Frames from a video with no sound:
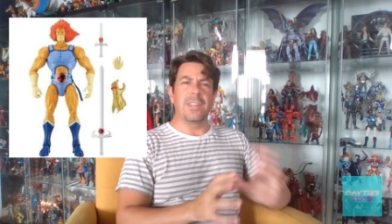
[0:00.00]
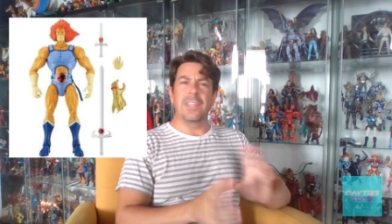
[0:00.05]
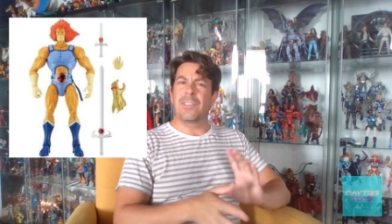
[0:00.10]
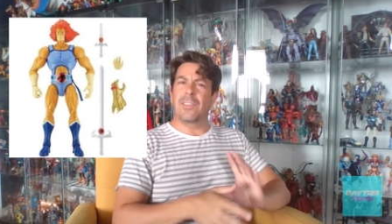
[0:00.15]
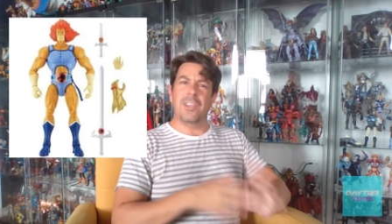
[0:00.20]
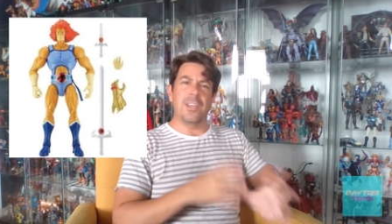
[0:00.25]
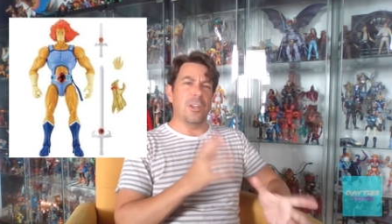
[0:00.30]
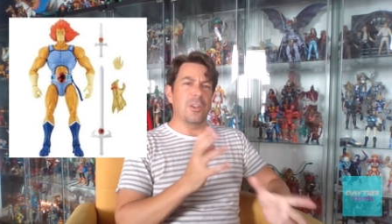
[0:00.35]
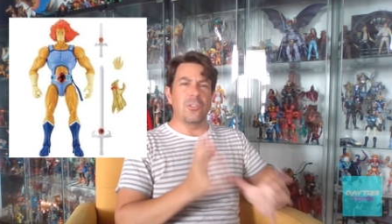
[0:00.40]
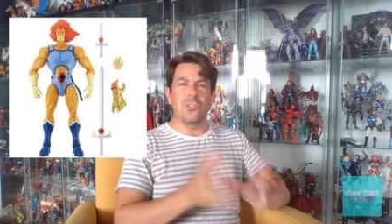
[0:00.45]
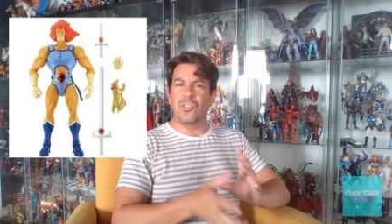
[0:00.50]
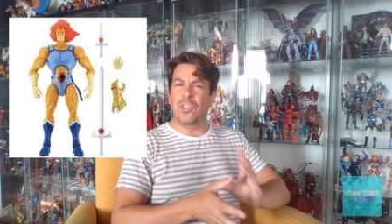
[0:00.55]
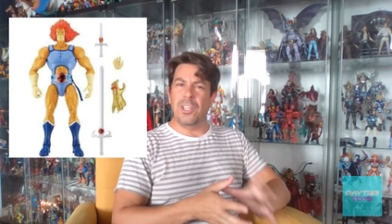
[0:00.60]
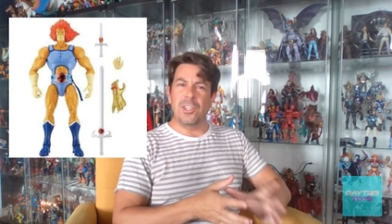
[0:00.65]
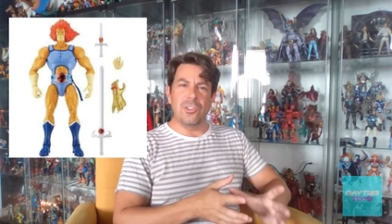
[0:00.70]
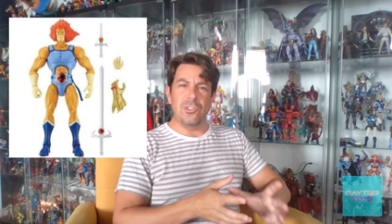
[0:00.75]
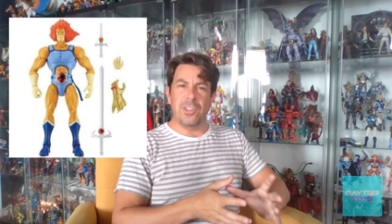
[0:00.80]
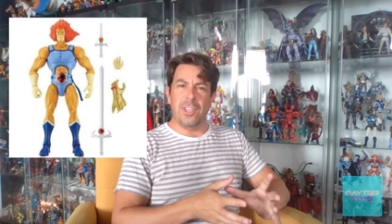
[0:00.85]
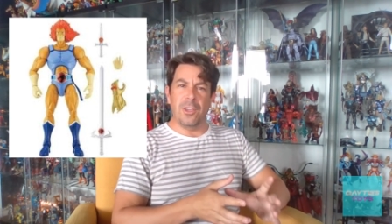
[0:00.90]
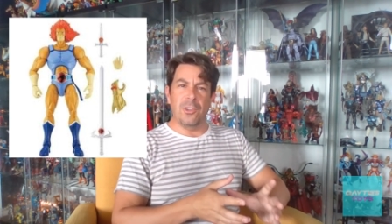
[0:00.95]
Like they kind of
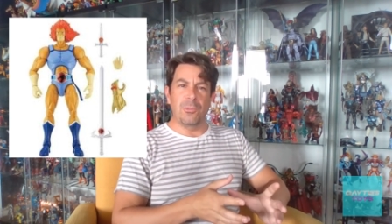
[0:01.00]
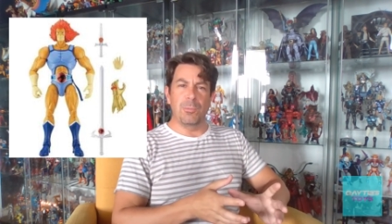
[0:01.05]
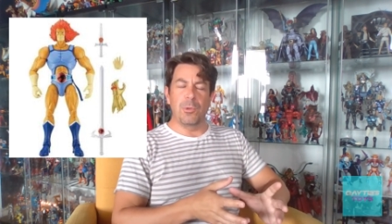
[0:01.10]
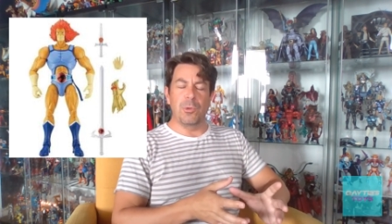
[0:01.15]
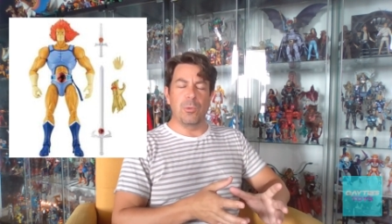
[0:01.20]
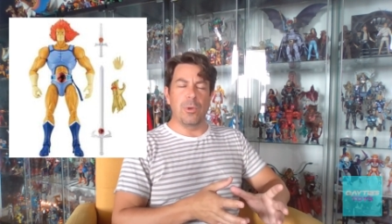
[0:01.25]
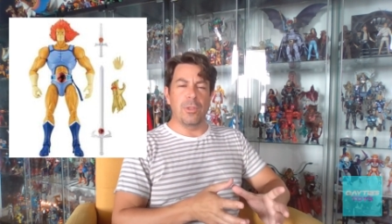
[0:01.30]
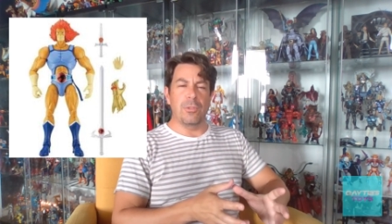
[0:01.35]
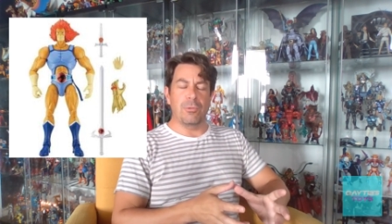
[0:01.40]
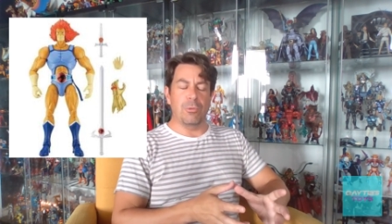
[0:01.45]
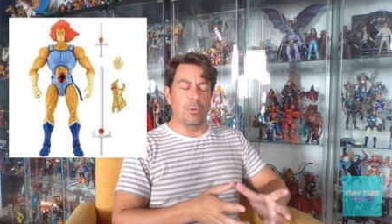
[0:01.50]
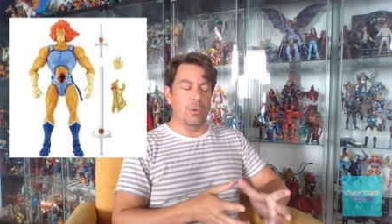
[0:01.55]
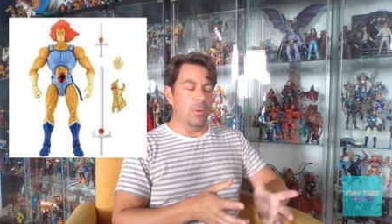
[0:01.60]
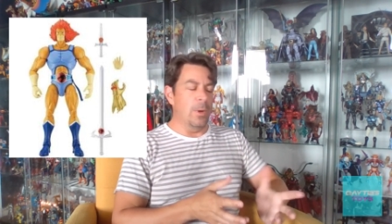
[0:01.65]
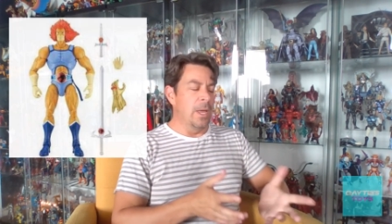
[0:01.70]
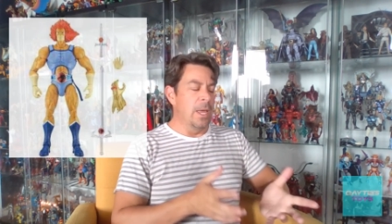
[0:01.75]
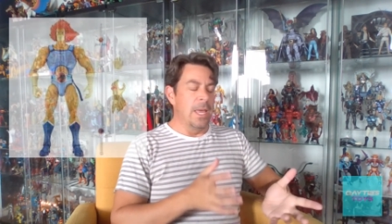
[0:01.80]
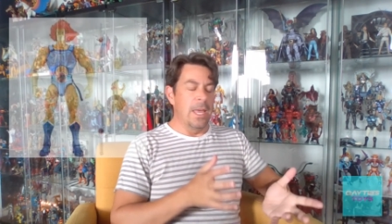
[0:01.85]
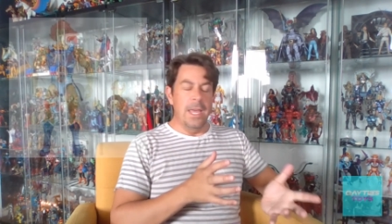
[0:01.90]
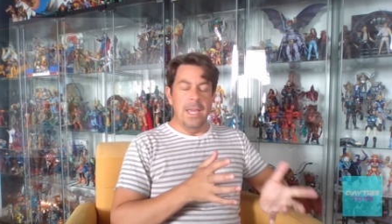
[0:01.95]
changed scales midway through.